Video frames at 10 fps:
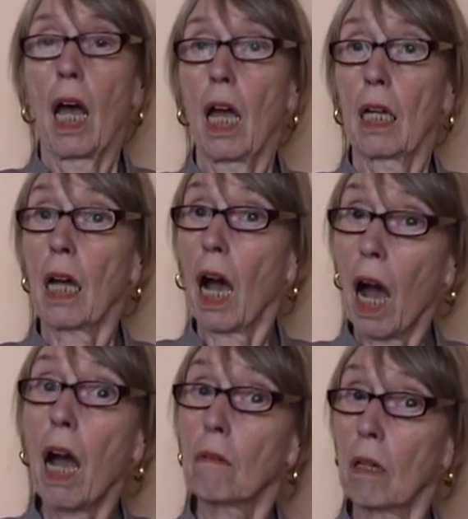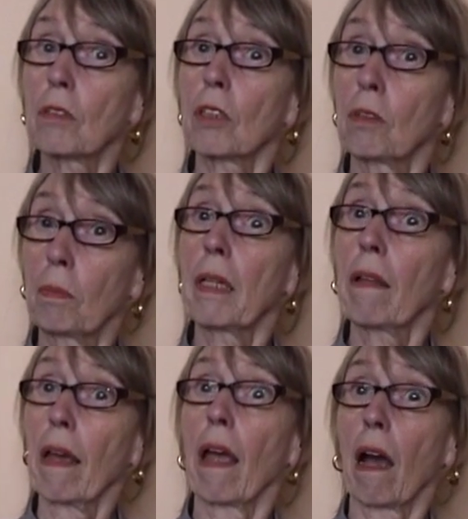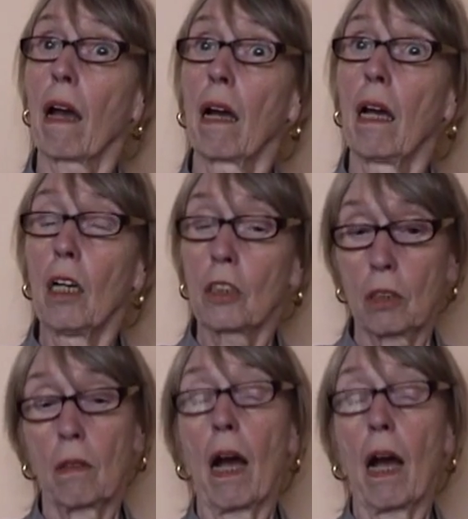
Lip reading: And I wanted to be there. So